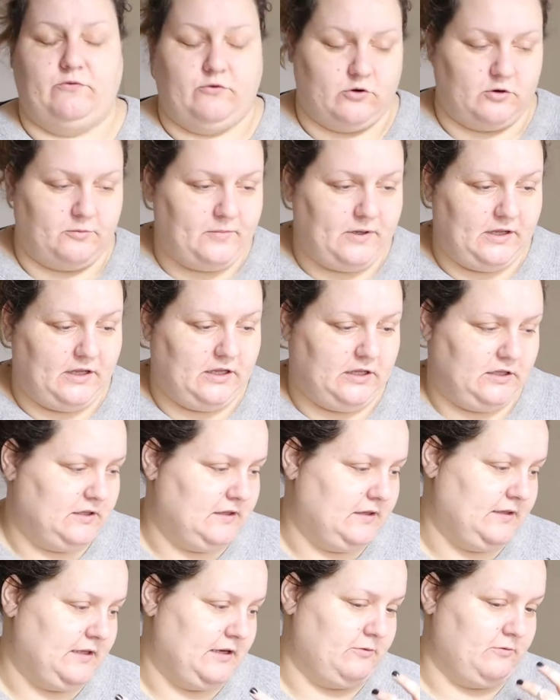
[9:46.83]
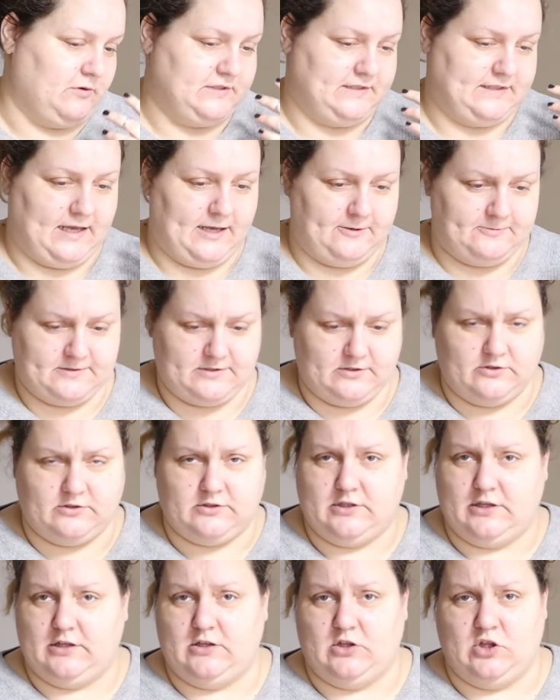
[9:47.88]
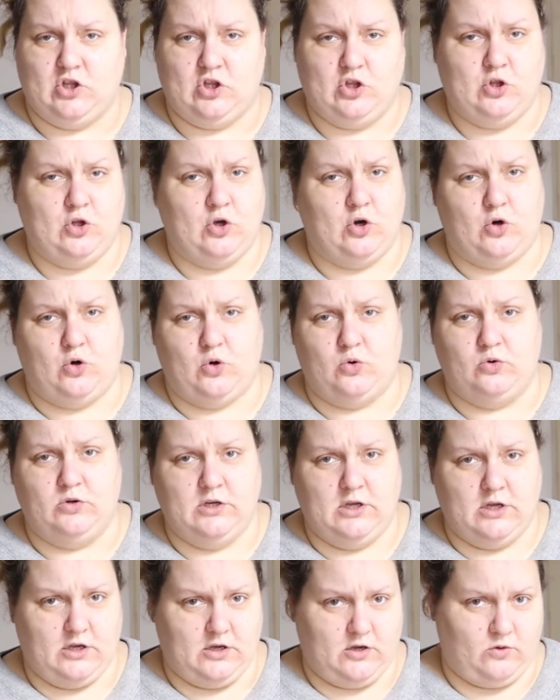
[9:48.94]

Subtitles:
For me, there was absolutely no